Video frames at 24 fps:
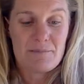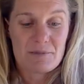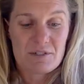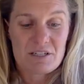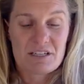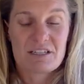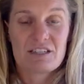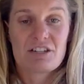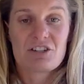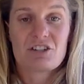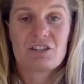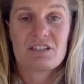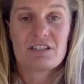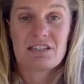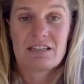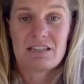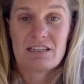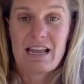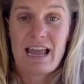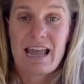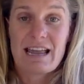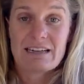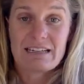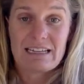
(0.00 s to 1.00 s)
decisions
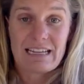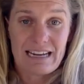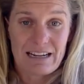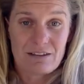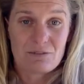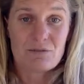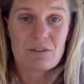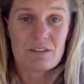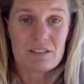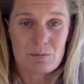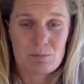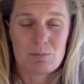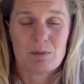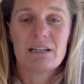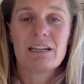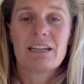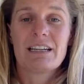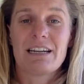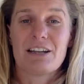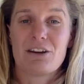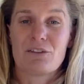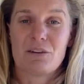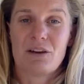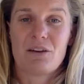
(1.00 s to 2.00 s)
and getting
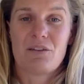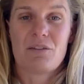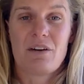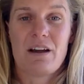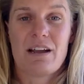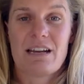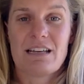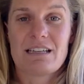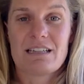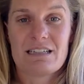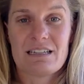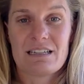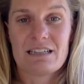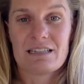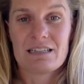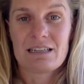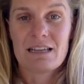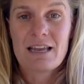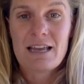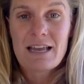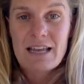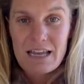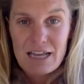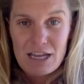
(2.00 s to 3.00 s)
visibility of our finances
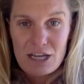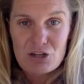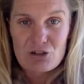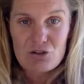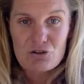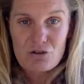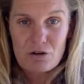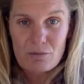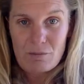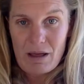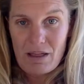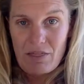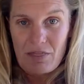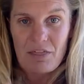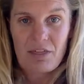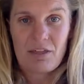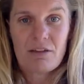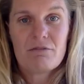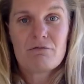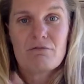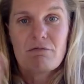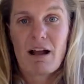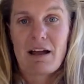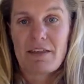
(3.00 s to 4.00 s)
intra-month
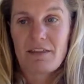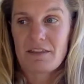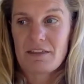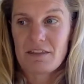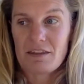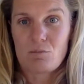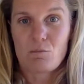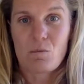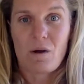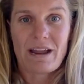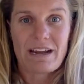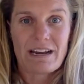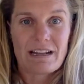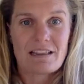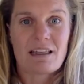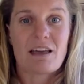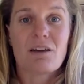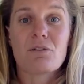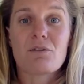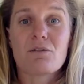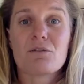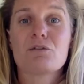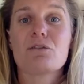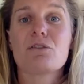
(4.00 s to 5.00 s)
rather than waiting
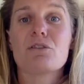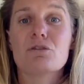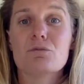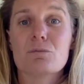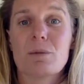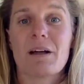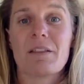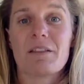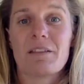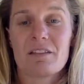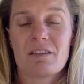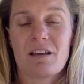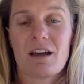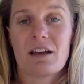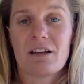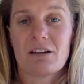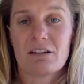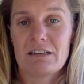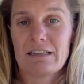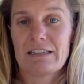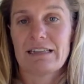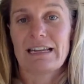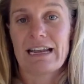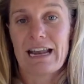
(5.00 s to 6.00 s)
that full month
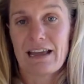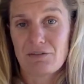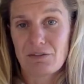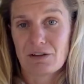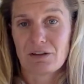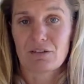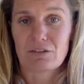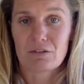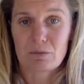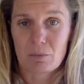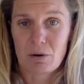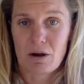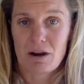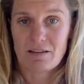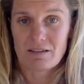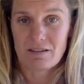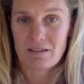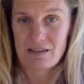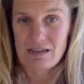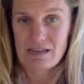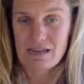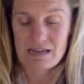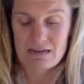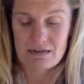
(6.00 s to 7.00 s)
cycle and then having a surprise
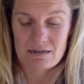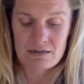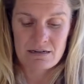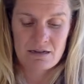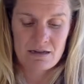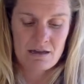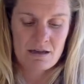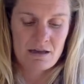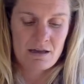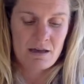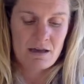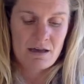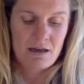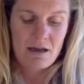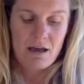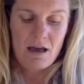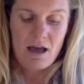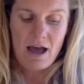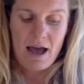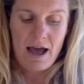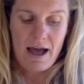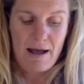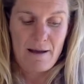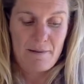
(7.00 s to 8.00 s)
at the end.
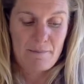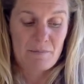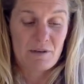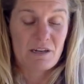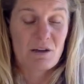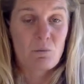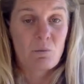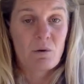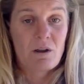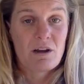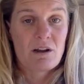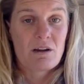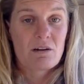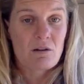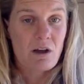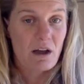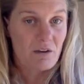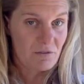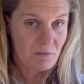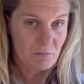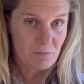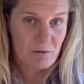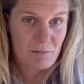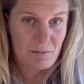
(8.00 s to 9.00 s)
Now, when
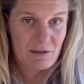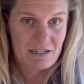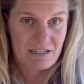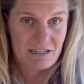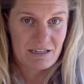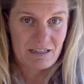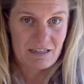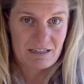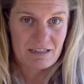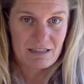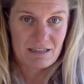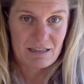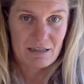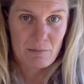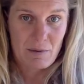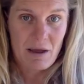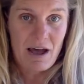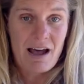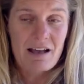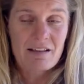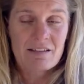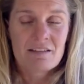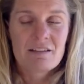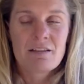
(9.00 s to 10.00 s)
I've implemented this in the
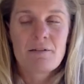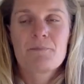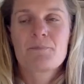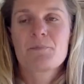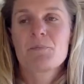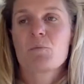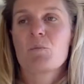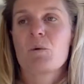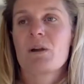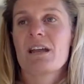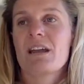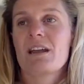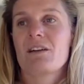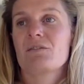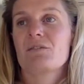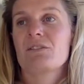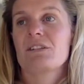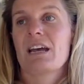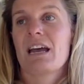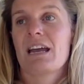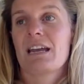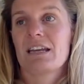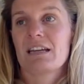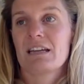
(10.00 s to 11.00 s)
past, we have
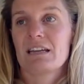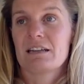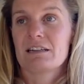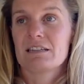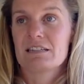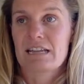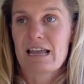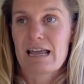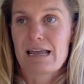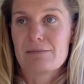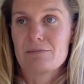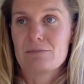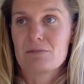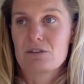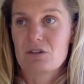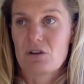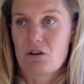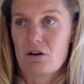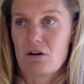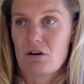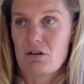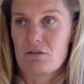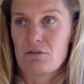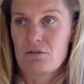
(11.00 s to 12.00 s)
taken teams
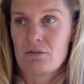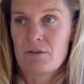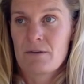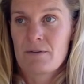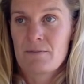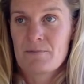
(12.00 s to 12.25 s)
of,